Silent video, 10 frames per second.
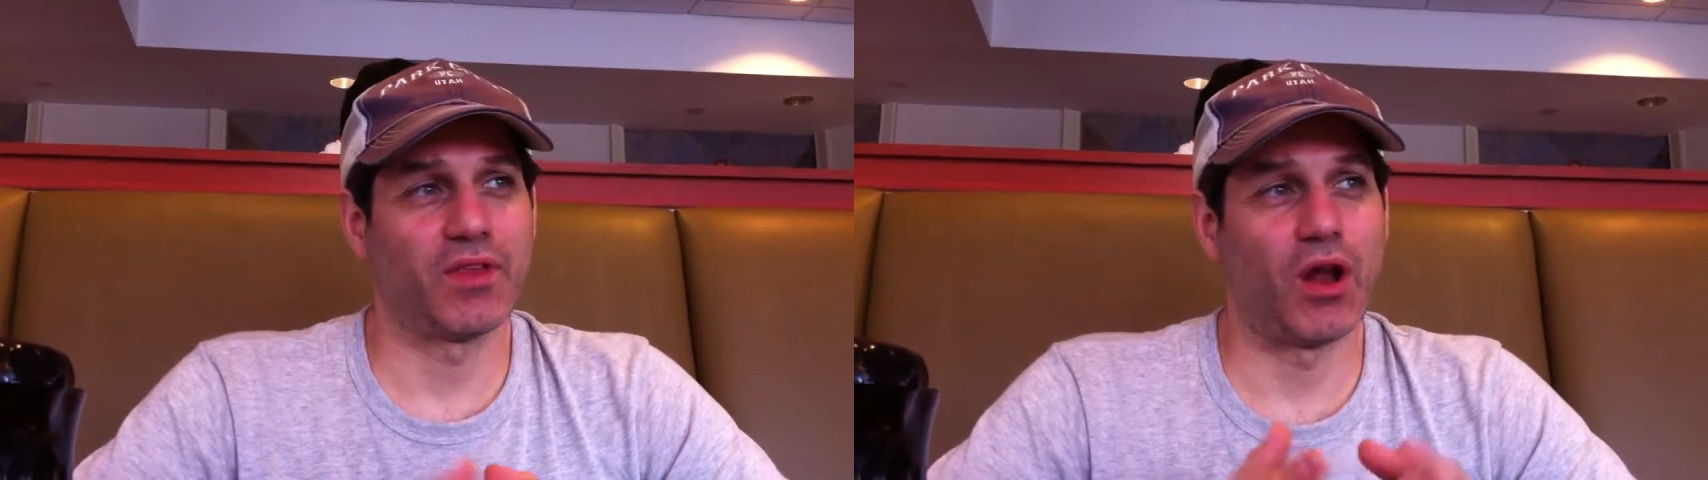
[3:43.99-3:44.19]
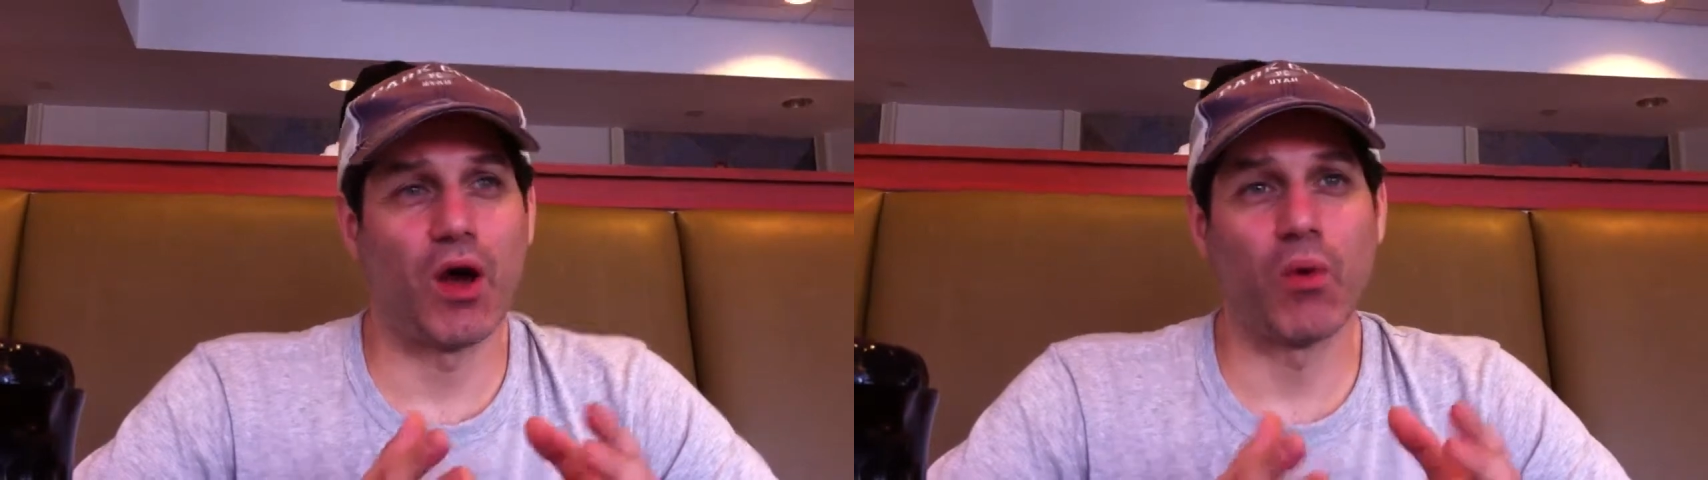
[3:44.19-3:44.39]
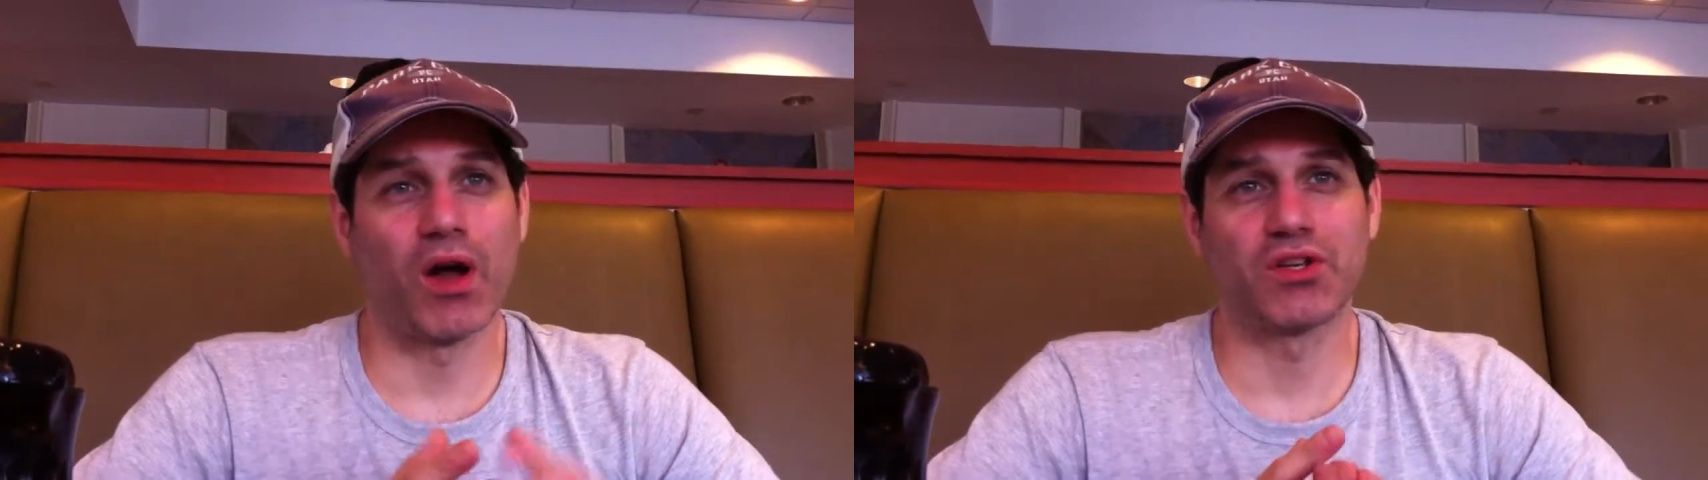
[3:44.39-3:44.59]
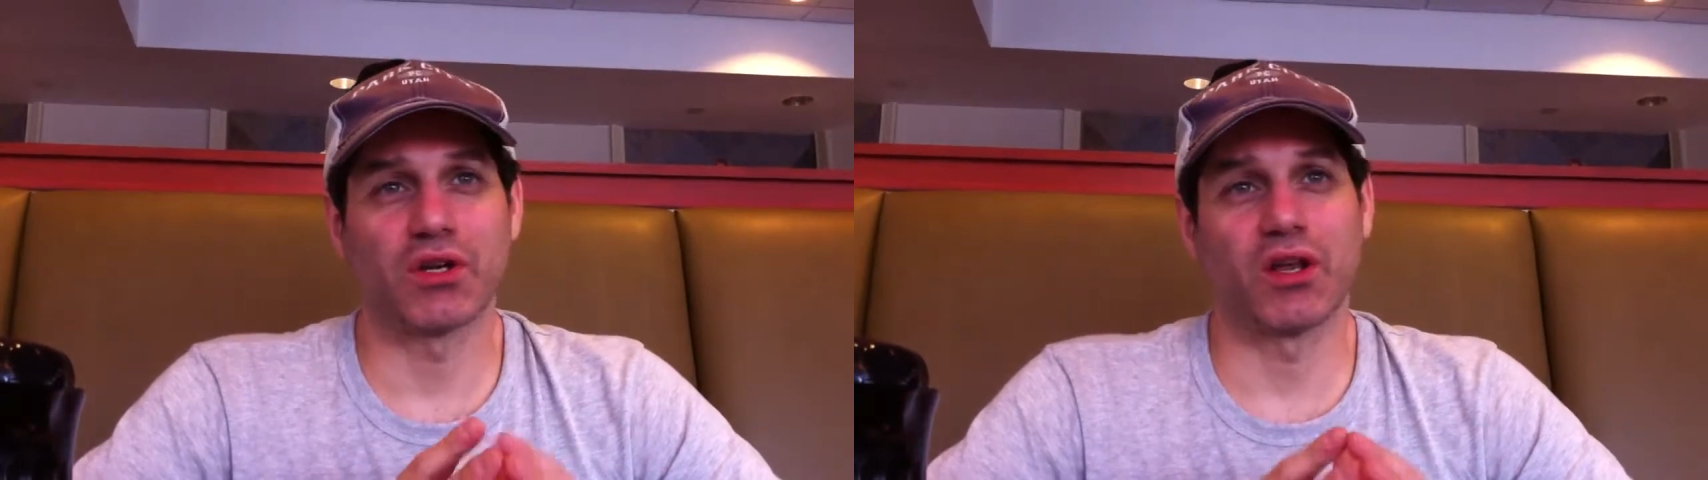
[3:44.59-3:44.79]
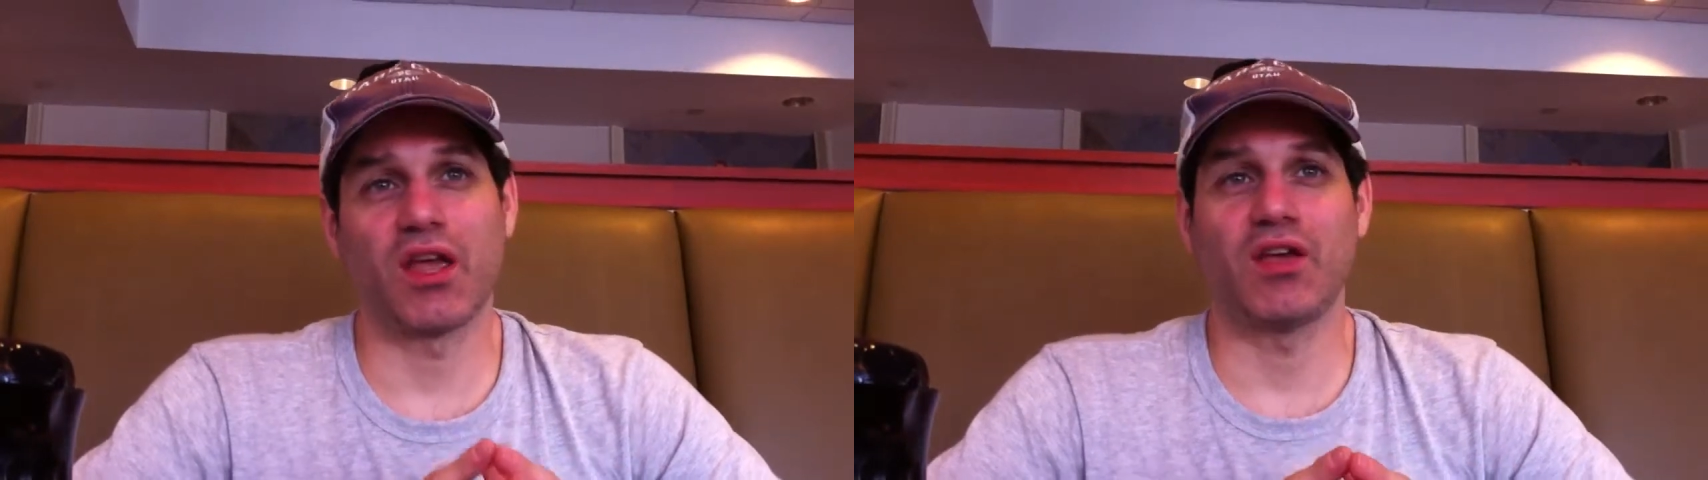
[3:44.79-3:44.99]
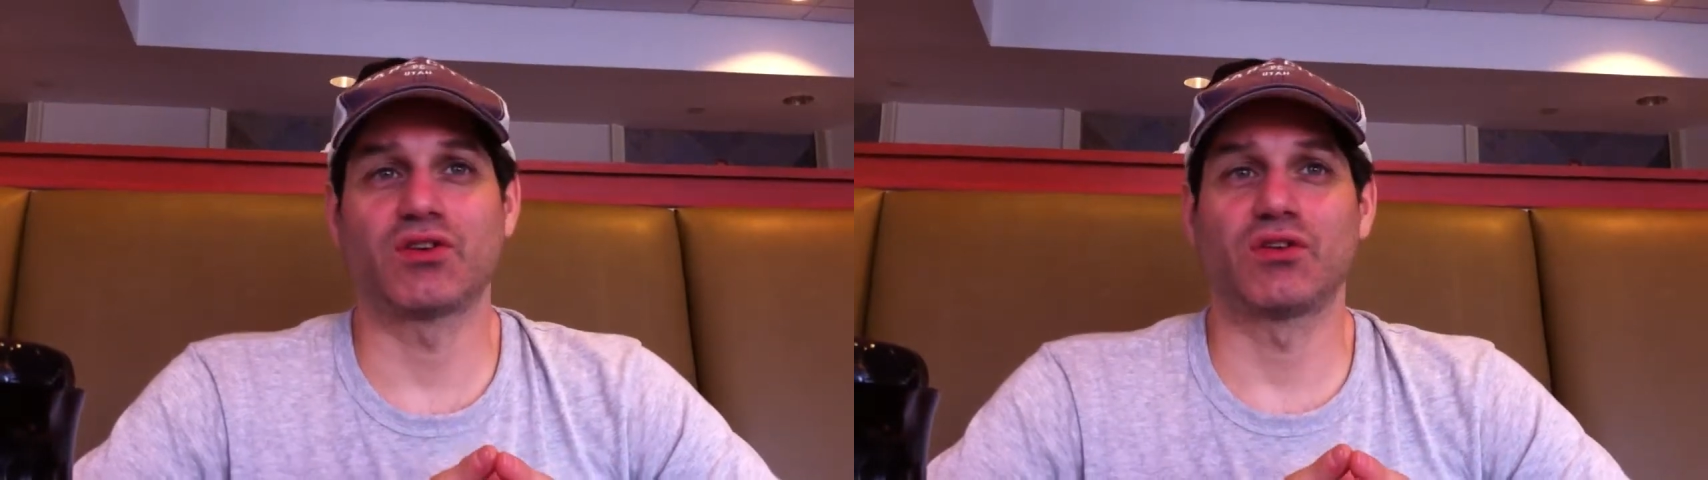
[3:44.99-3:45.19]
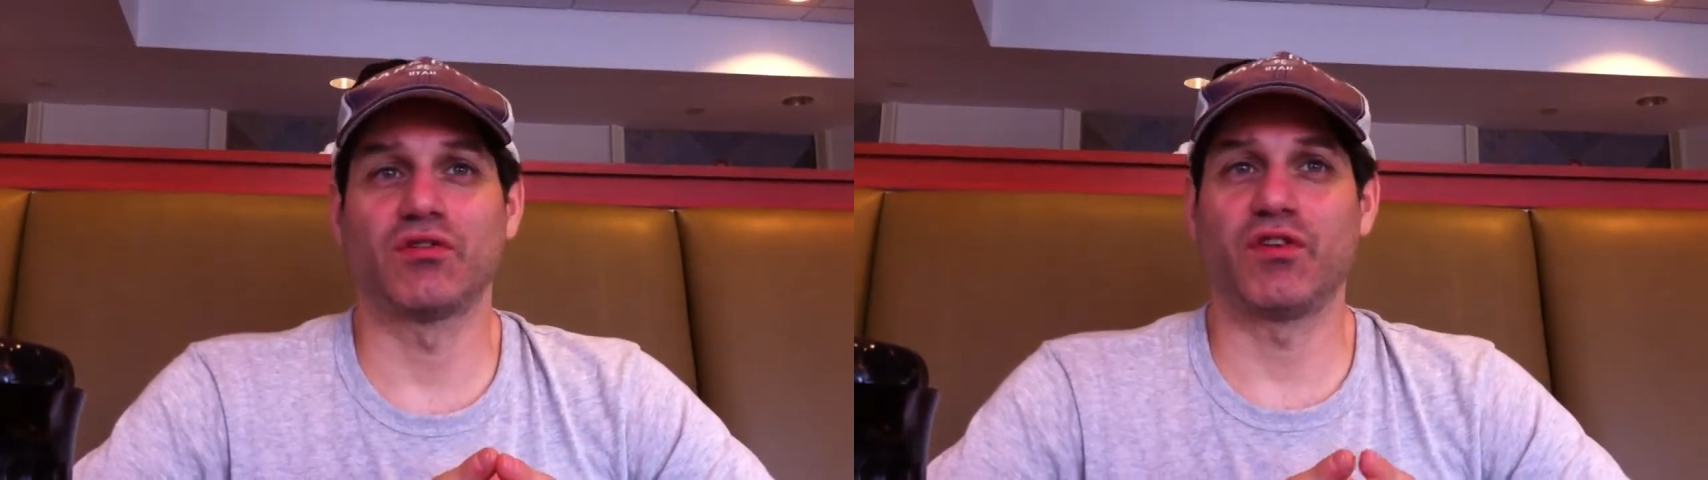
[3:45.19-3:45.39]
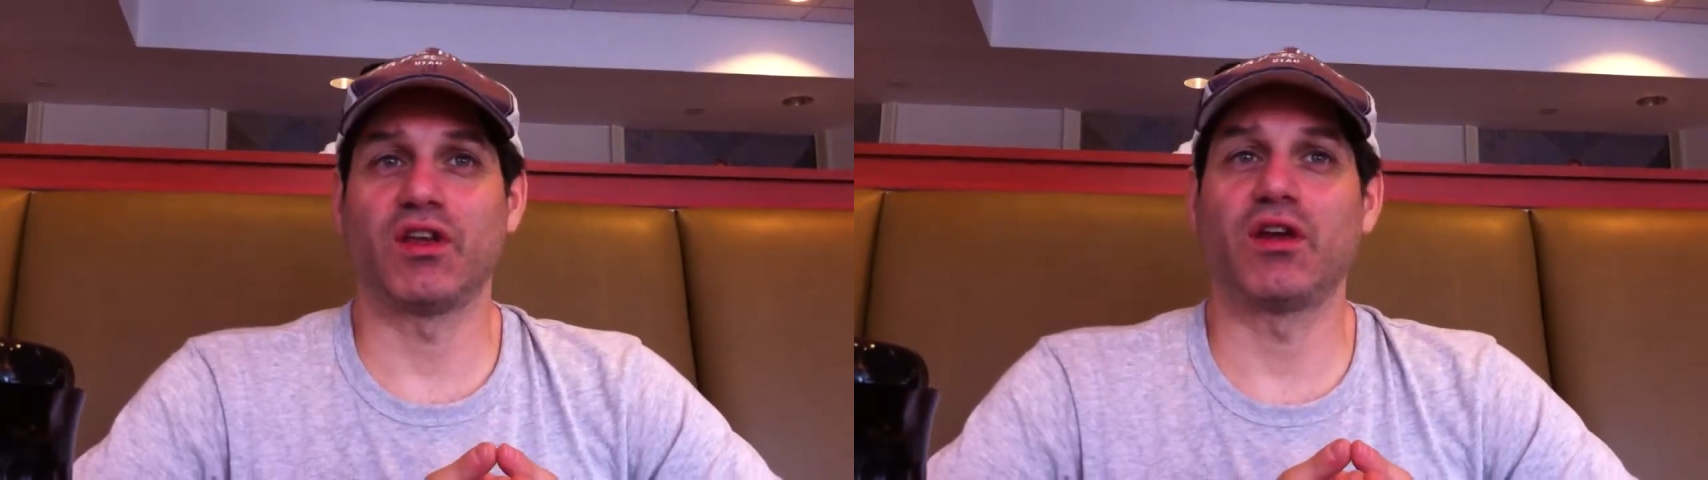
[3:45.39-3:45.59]
I'll watch an occasional
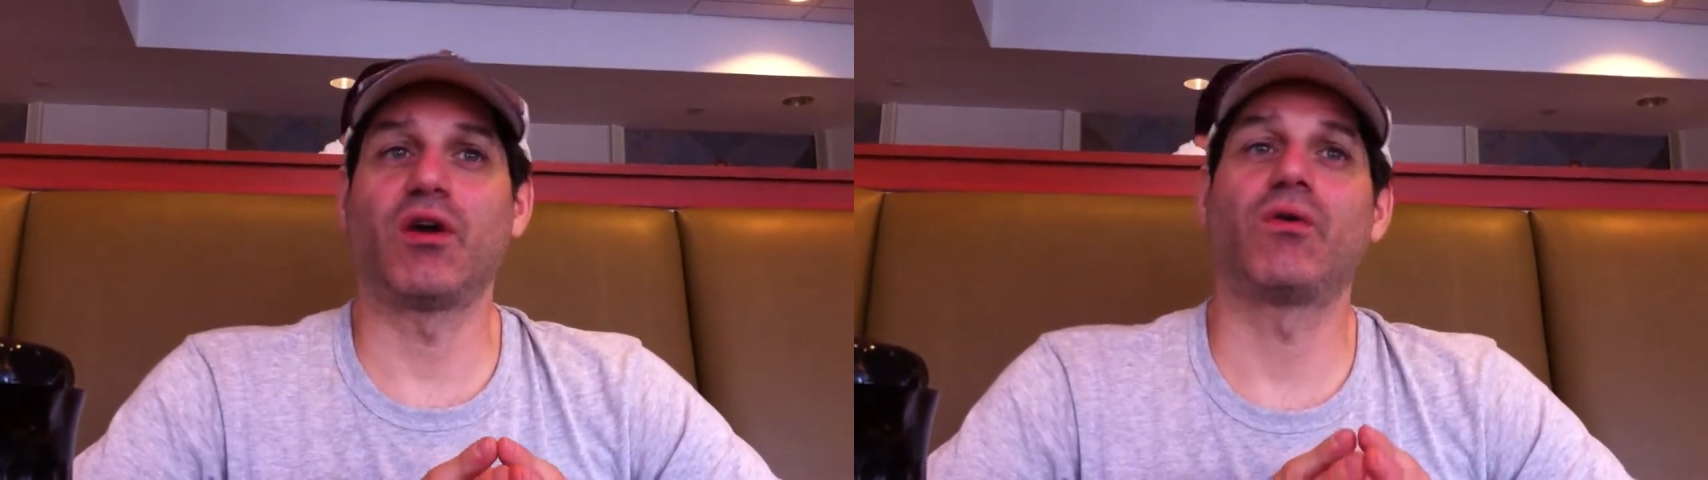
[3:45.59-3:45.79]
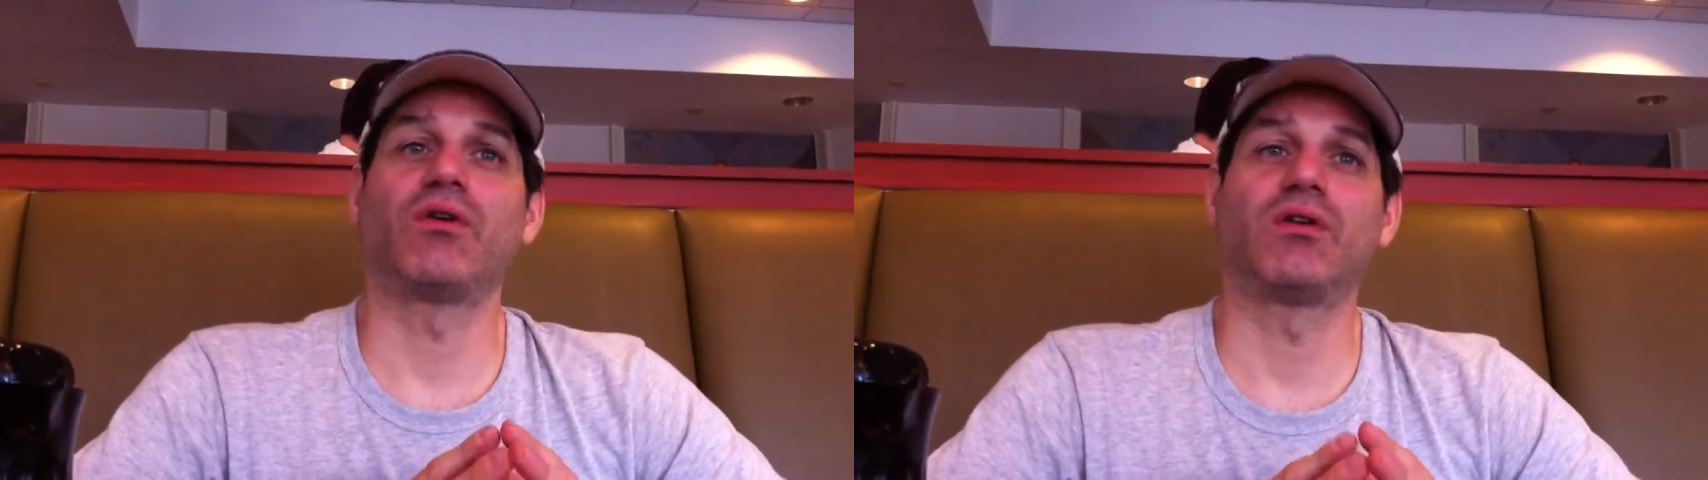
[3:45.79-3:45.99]
video